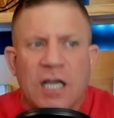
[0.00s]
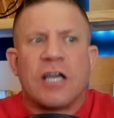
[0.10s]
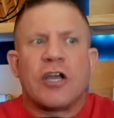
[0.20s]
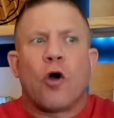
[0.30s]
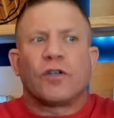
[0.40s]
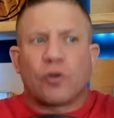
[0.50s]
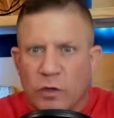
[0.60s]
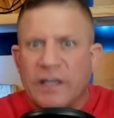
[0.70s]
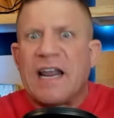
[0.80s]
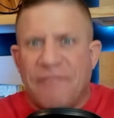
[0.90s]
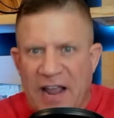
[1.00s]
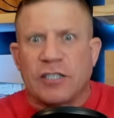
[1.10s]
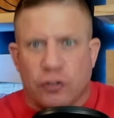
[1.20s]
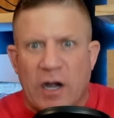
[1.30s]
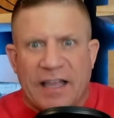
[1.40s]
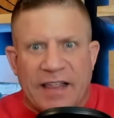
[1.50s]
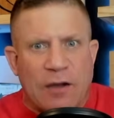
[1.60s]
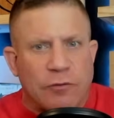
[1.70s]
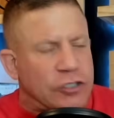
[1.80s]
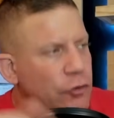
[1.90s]
You know, it was a really advanced training that I
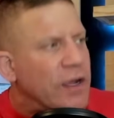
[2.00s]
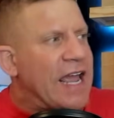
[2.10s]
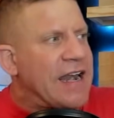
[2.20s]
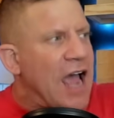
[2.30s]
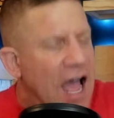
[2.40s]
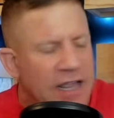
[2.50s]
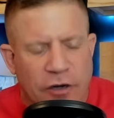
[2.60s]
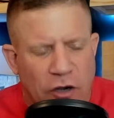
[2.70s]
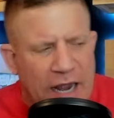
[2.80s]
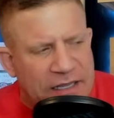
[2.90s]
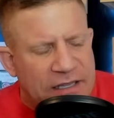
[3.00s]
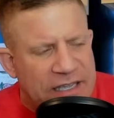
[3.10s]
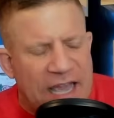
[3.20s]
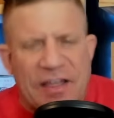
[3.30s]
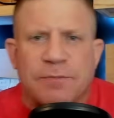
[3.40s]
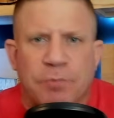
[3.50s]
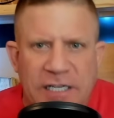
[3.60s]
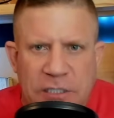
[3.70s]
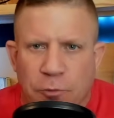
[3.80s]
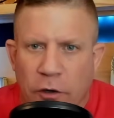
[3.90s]
was doing. And you're like, yeah, that's
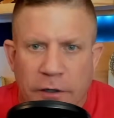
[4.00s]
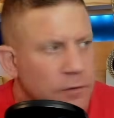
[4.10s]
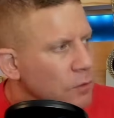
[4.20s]
blood sport.